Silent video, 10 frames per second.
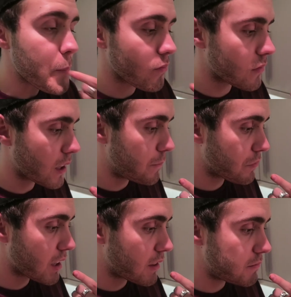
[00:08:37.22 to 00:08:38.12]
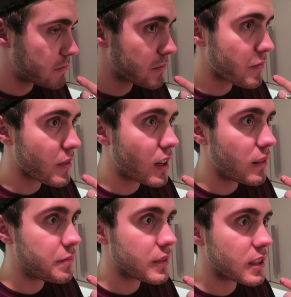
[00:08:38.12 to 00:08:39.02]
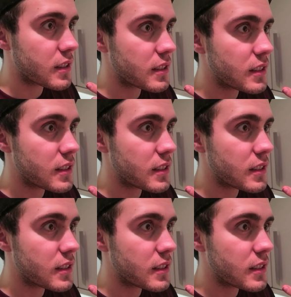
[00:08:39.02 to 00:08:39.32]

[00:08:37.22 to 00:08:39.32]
You know what? Could do with being a bit colder.